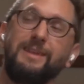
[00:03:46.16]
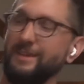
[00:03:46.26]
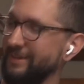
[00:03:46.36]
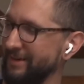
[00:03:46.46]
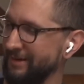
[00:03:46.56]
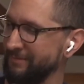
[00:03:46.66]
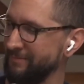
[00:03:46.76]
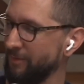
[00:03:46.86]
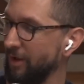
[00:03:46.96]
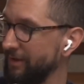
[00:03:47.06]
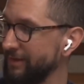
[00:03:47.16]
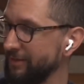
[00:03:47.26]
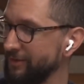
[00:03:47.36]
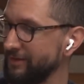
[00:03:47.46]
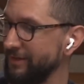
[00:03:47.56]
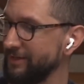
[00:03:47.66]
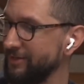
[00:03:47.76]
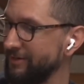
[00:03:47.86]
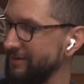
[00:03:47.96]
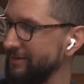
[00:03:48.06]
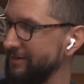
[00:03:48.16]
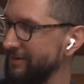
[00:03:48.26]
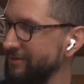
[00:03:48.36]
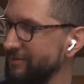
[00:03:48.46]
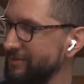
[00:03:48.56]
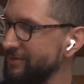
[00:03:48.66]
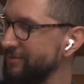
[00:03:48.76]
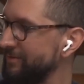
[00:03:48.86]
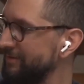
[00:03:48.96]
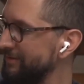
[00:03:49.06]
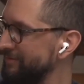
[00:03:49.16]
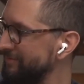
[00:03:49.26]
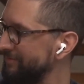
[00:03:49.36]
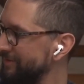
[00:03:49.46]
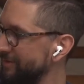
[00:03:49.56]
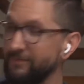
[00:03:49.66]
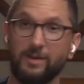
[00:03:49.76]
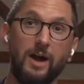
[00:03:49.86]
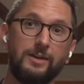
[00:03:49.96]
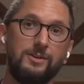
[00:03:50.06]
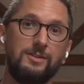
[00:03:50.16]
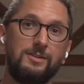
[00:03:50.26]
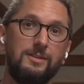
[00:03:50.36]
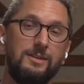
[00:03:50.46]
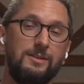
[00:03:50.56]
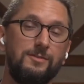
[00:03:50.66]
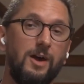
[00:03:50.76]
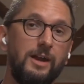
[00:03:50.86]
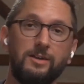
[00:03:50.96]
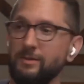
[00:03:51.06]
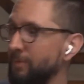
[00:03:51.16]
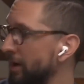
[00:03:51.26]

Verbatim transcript: Um, well, it looks like you're you're you're you you've got a good you've got a good body